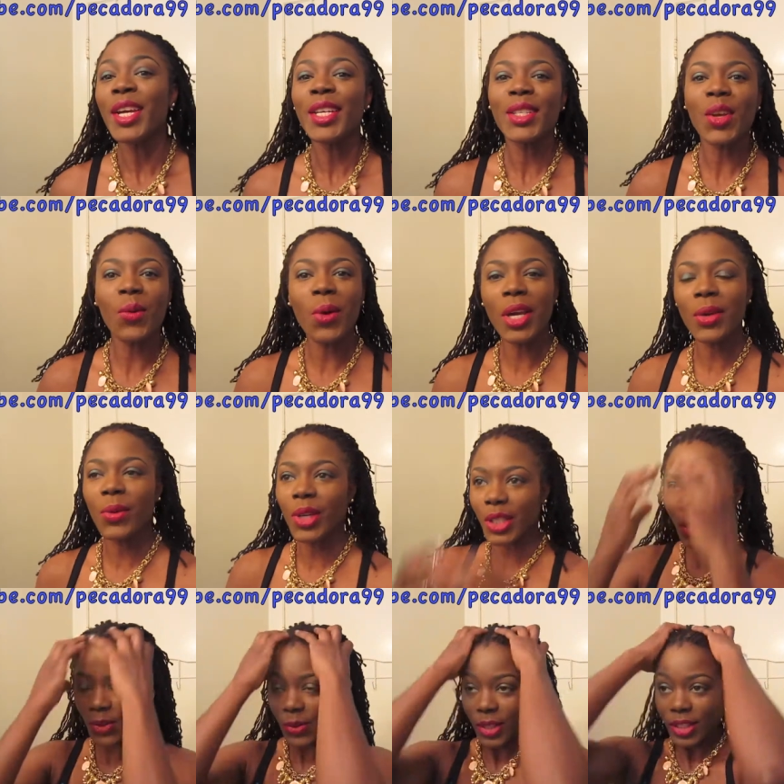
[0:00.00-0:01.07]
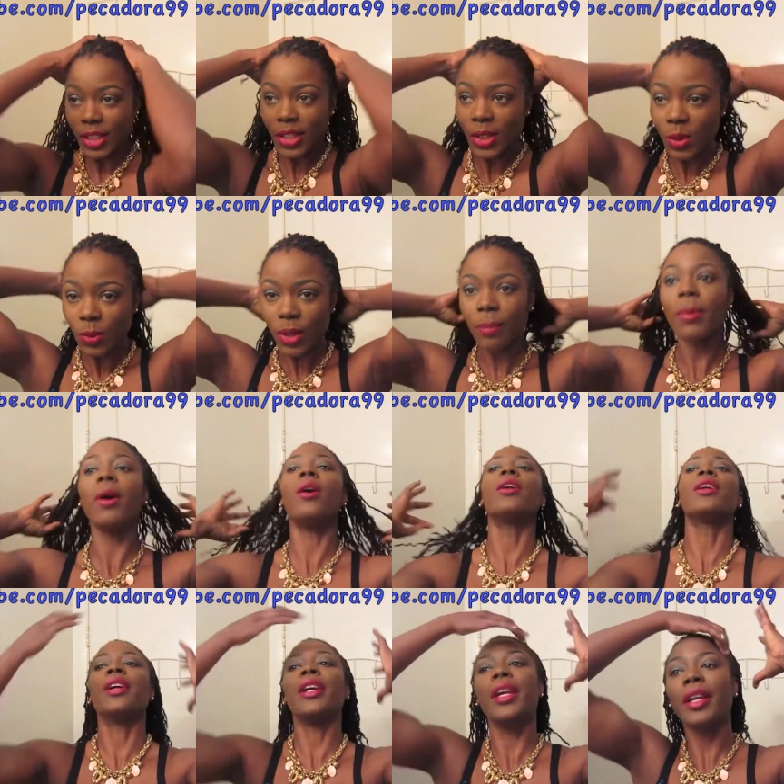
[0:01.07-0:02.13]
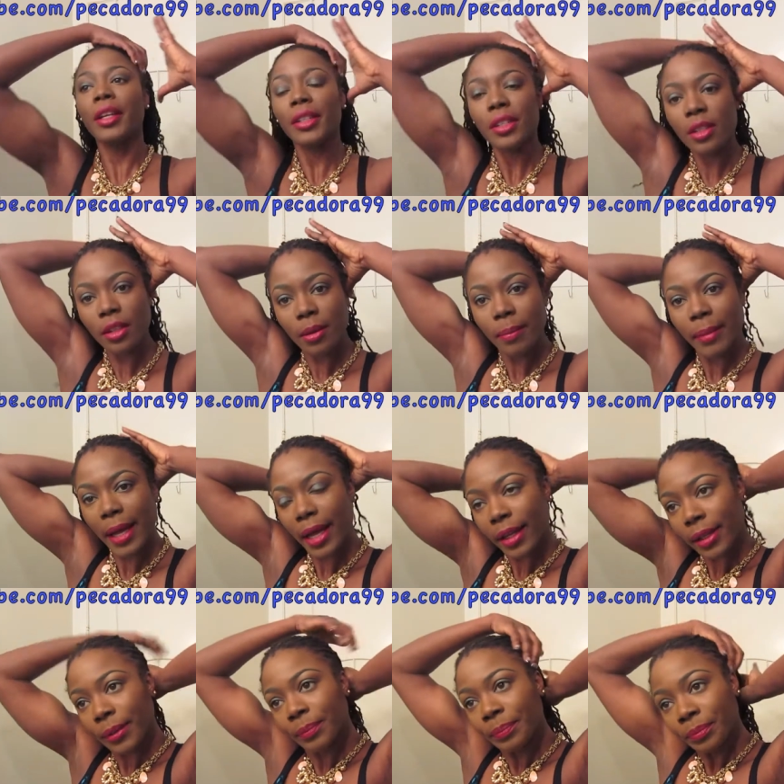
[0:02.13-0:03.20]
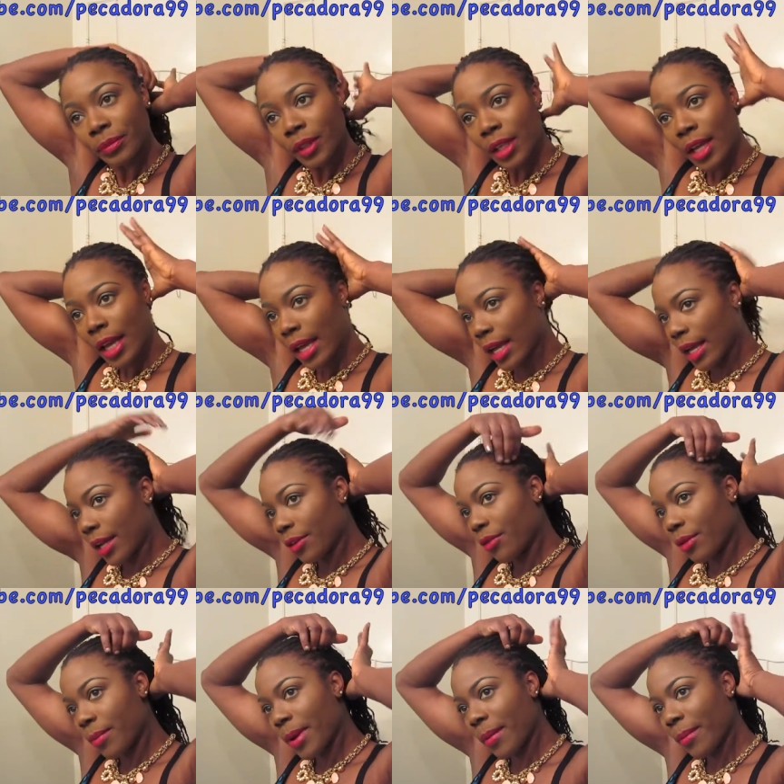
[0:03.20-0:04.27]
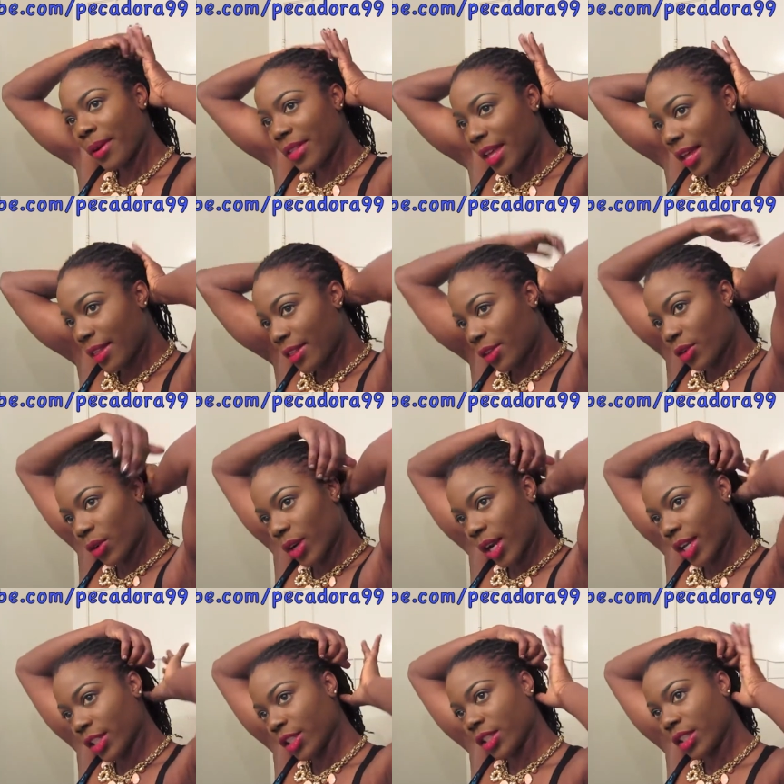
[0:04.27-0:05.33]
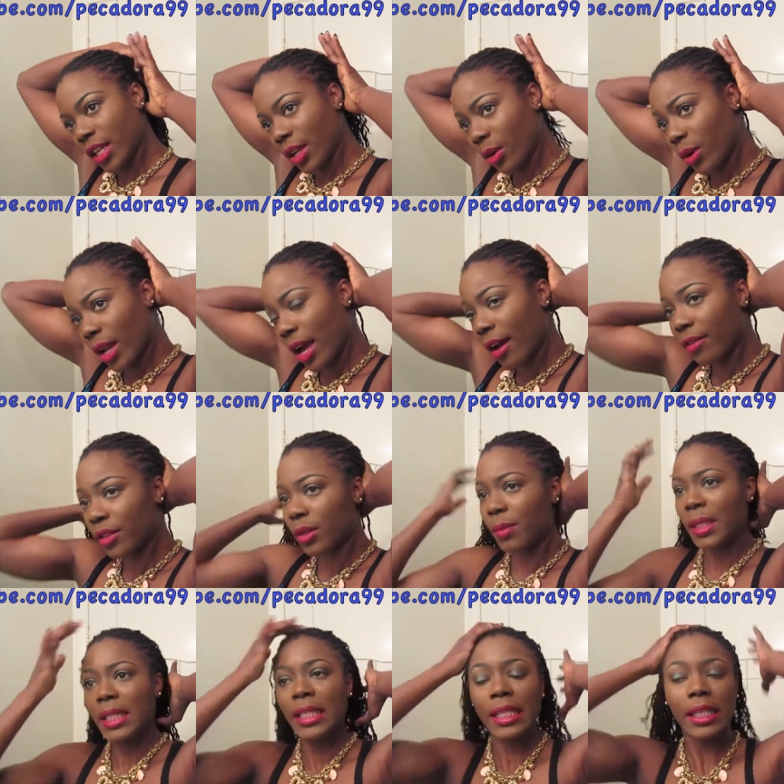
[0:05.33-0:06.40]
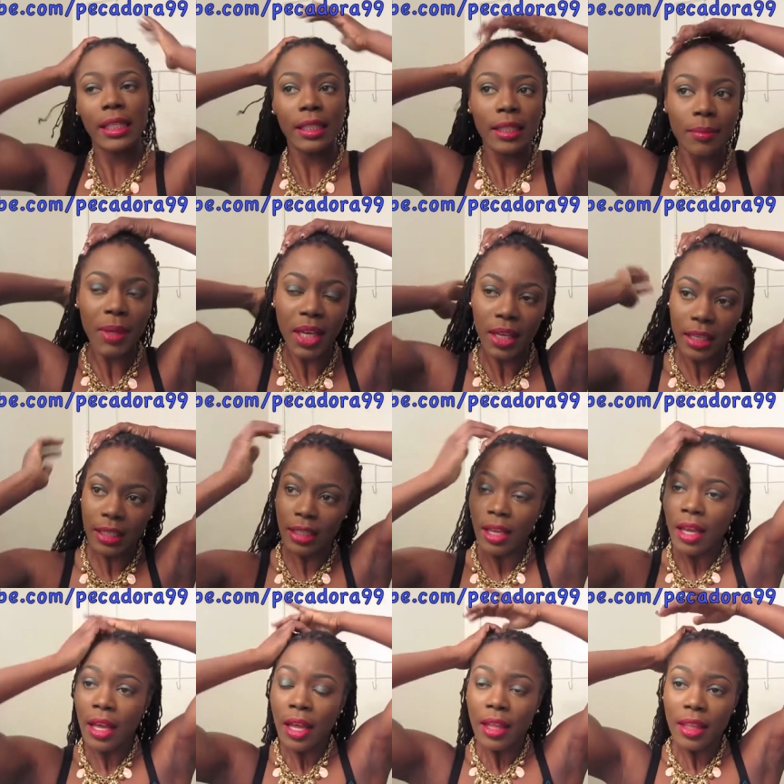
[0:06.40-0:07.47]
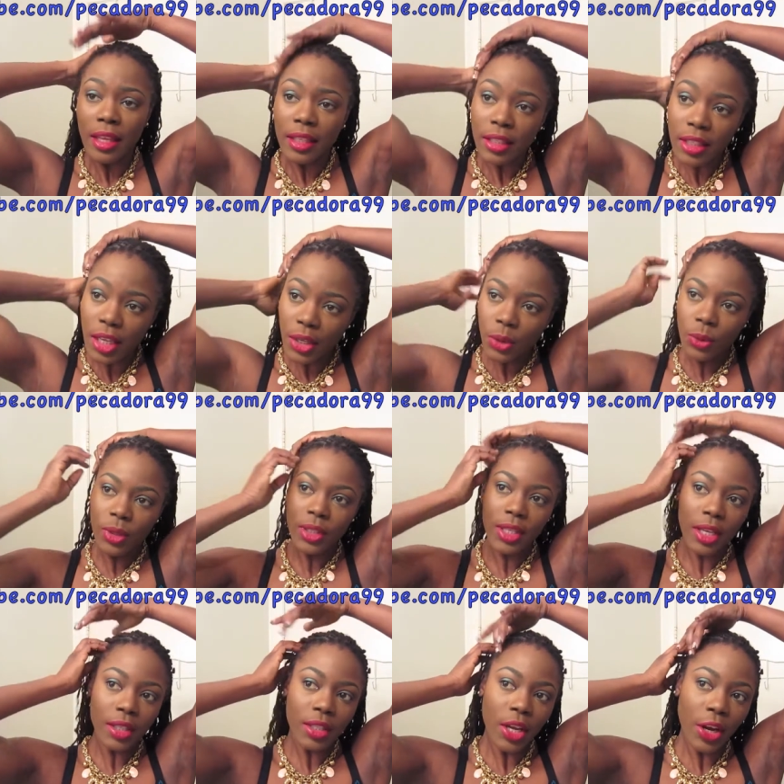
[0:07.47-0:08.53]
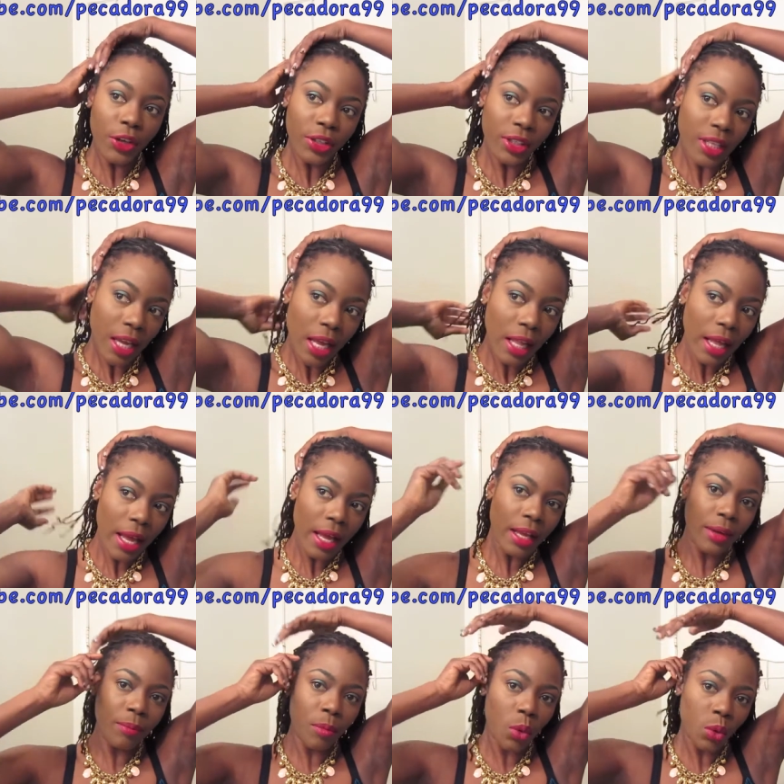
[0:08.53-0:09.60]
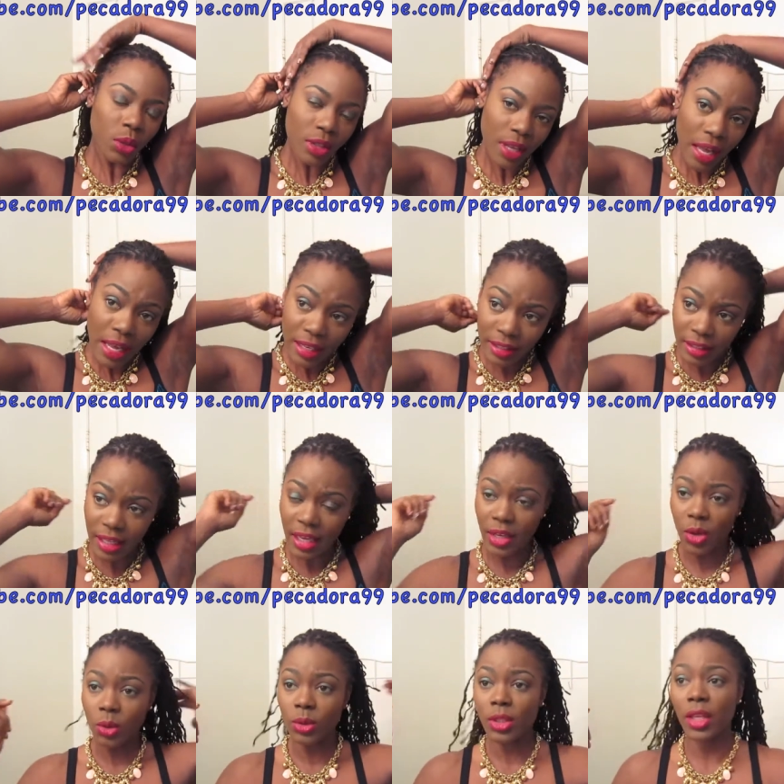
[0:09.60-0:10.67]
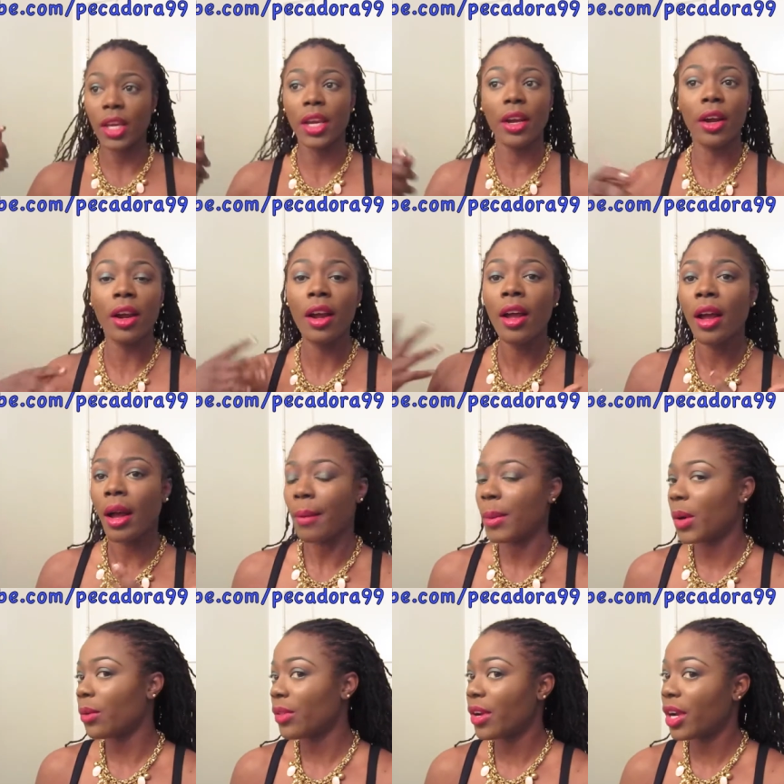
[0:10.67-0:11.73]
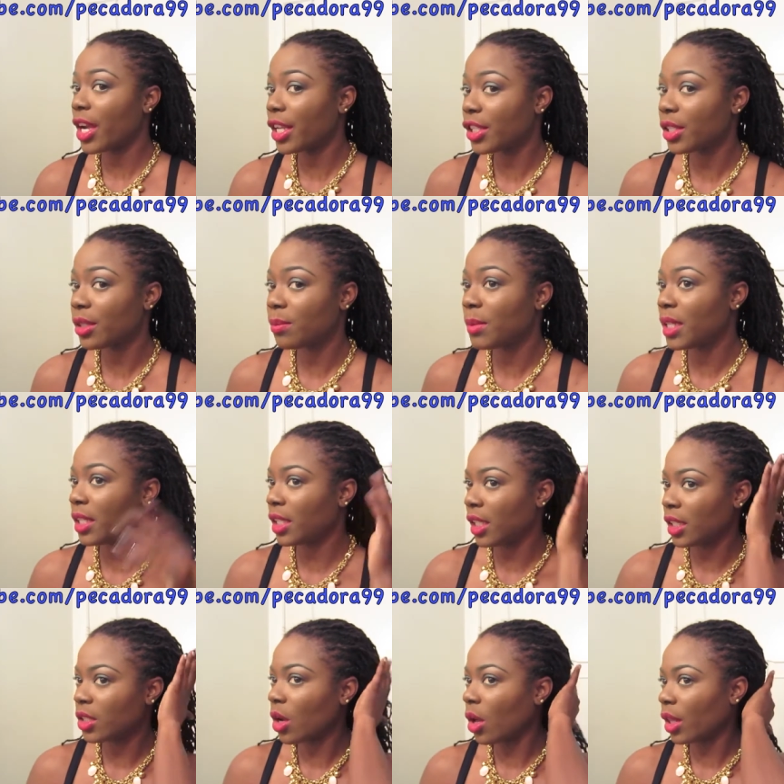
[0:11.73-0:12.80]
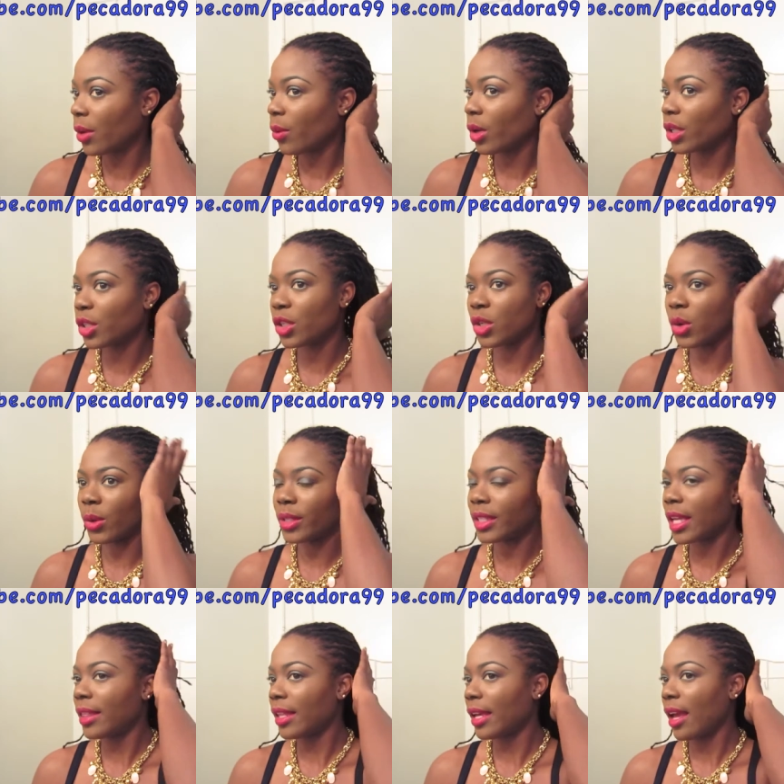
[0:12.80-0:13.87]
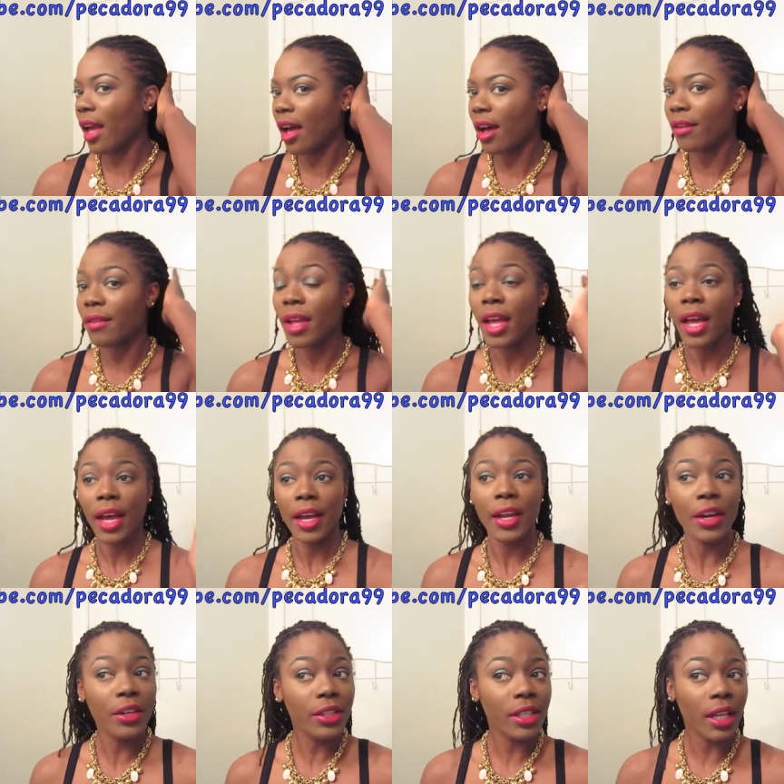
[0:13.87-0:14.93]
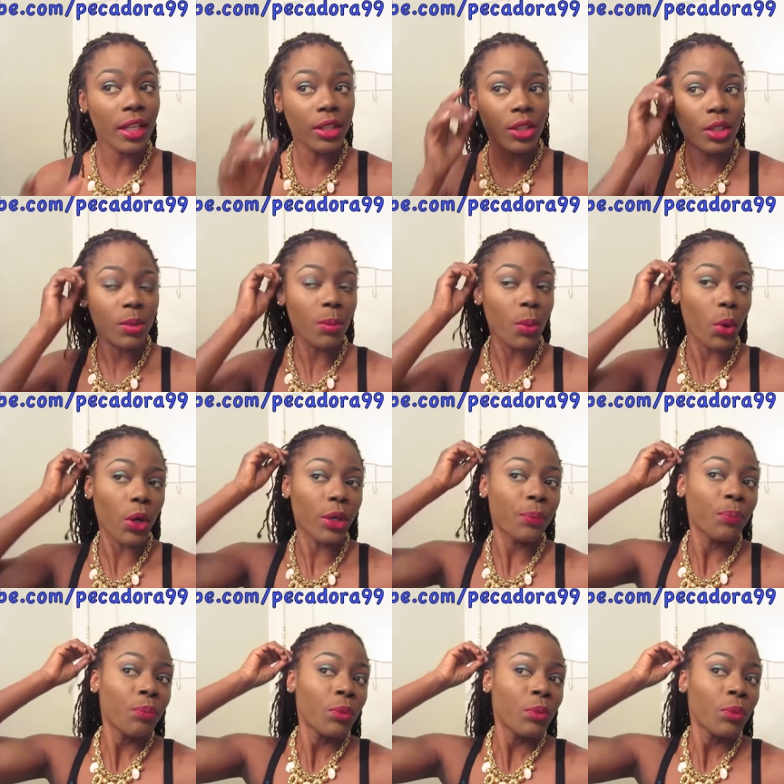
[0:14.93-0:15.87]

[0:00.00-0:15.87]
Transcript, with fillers: So what you want to do is to sweep all your hair to the back. And remember that your edges, they don't have to be neat because this is a unisex hairstyle and most guys, they don't care about their edges being neat all they want to know is that they have a hairstyle to sport